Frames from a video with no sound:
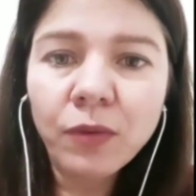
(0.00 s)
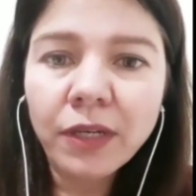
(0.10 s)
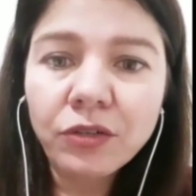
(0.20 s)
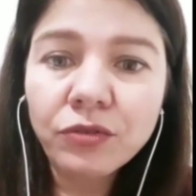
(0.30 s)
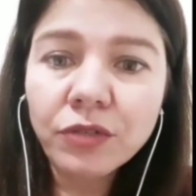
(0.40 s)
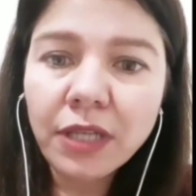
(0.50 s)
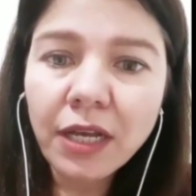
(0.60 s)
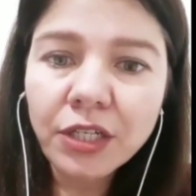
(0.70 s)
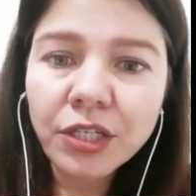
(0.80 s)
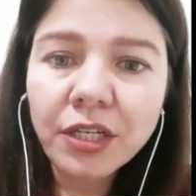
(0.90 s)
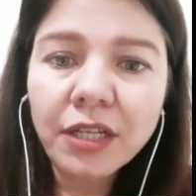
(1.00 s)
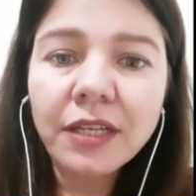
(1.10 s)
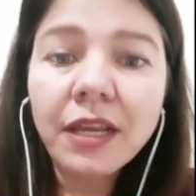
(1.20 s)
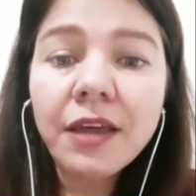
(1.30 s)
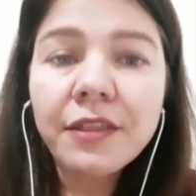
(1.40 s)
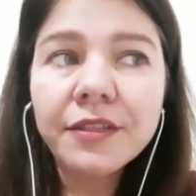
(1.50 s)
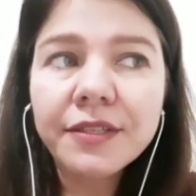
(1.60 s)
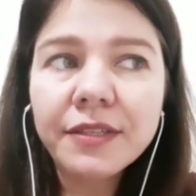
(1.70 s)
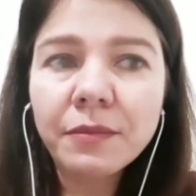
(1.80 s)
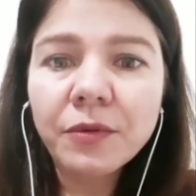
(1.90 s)
1 introduction, the
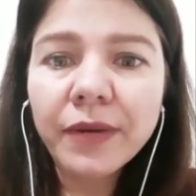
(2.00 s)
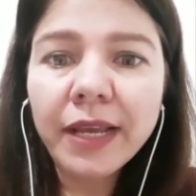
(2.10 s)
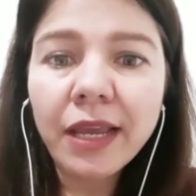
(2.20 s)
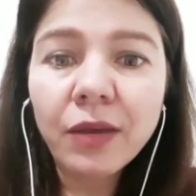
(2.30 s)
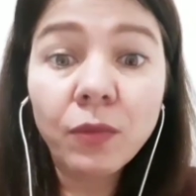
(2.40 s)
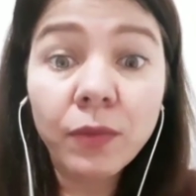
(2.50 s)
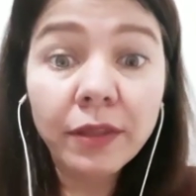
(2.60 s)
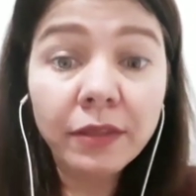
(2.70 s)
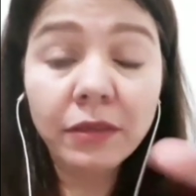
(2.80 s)
summary with